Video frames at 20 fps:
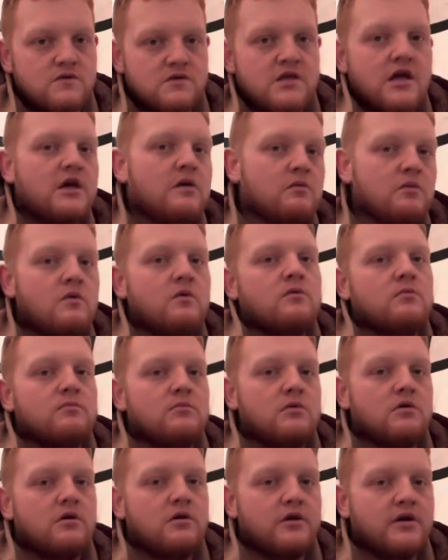stay warm.
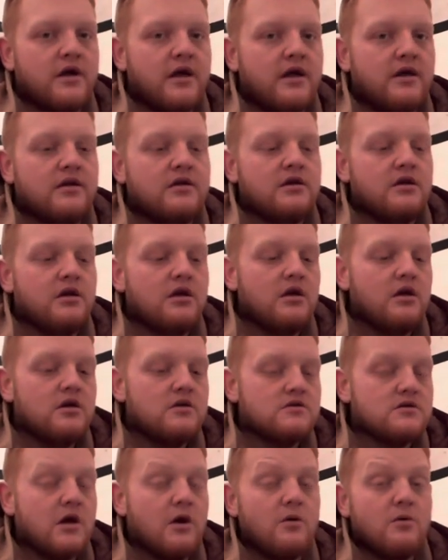Okay,
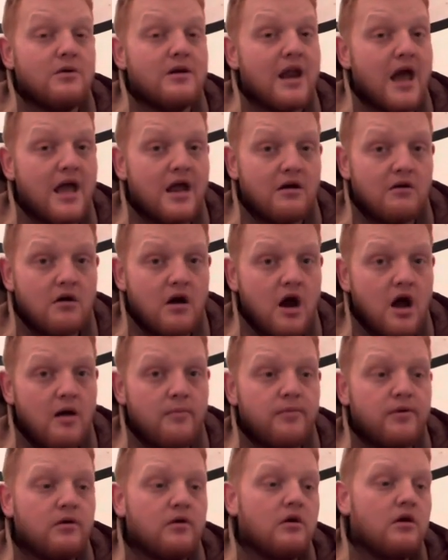so layer up,
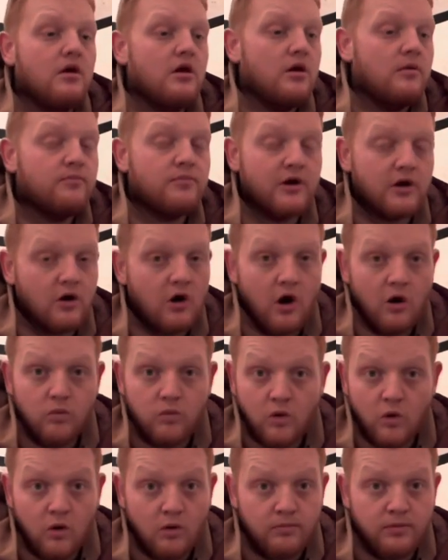bring hot
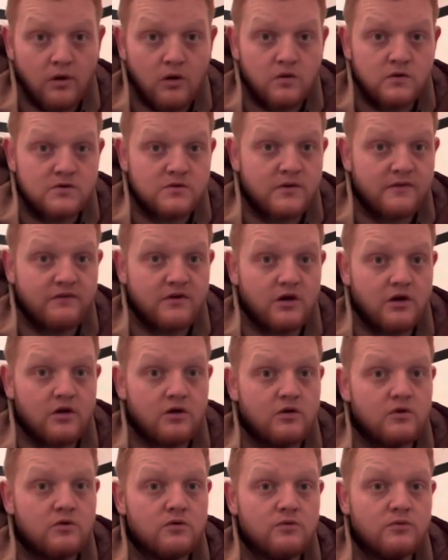water bottles with
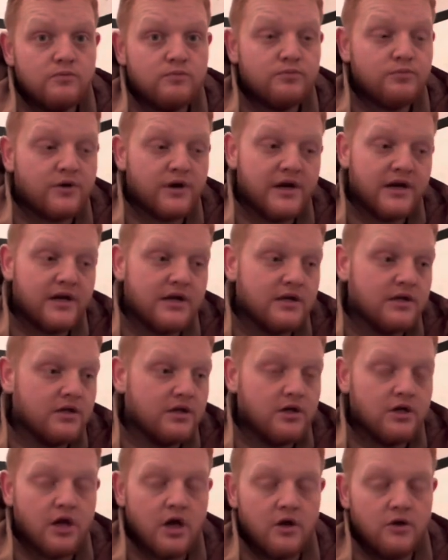you, bring,
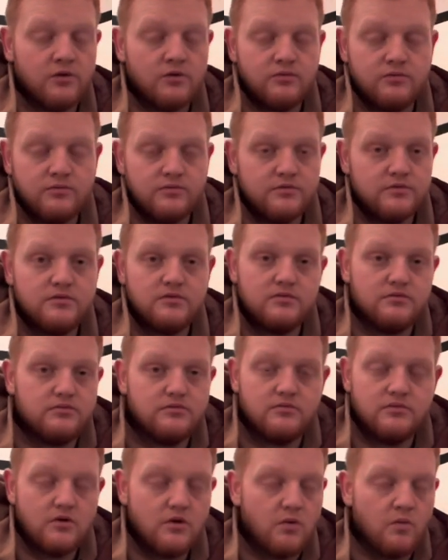you know,
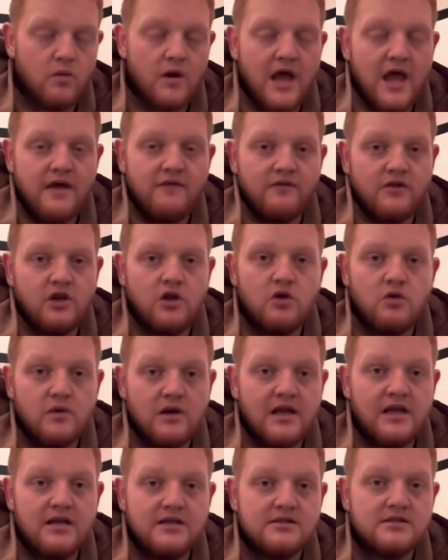whatever you
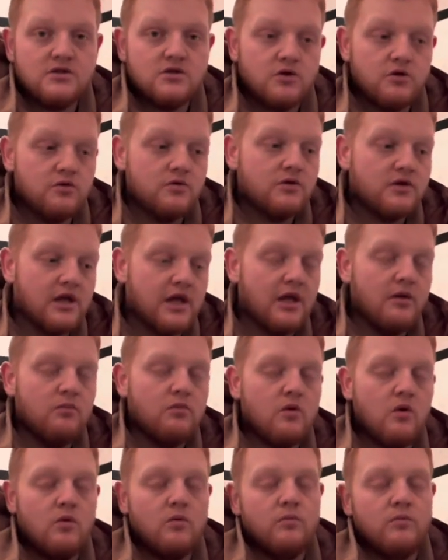need to do to keep
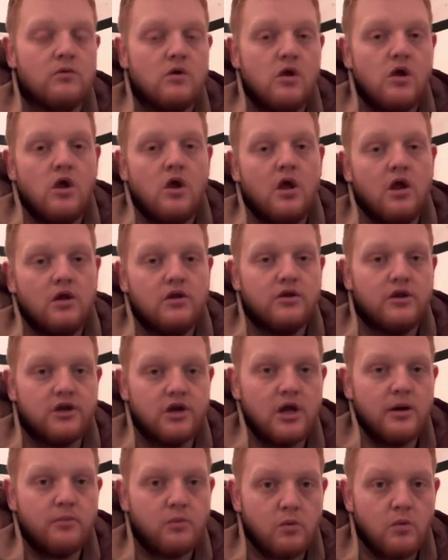warm. The
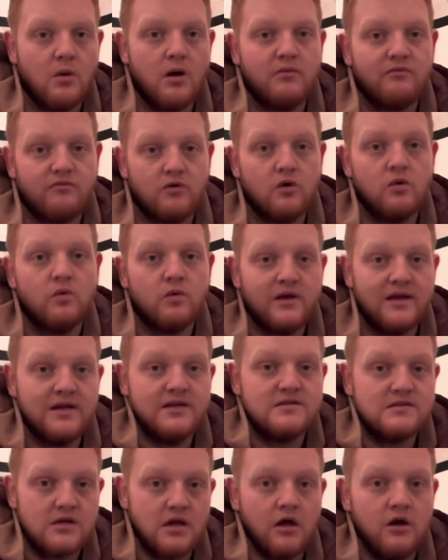number one rule
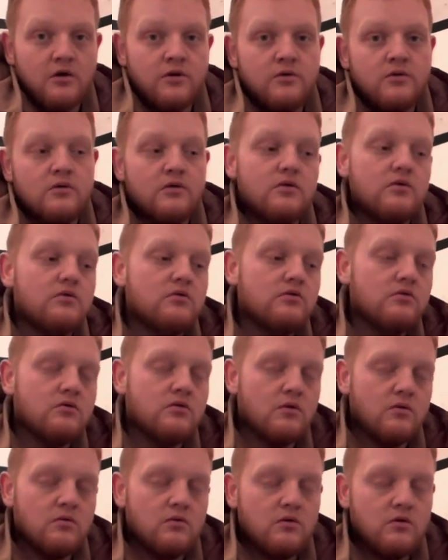is, though,
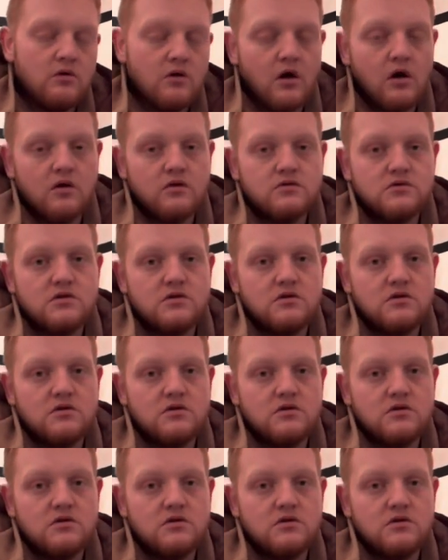do not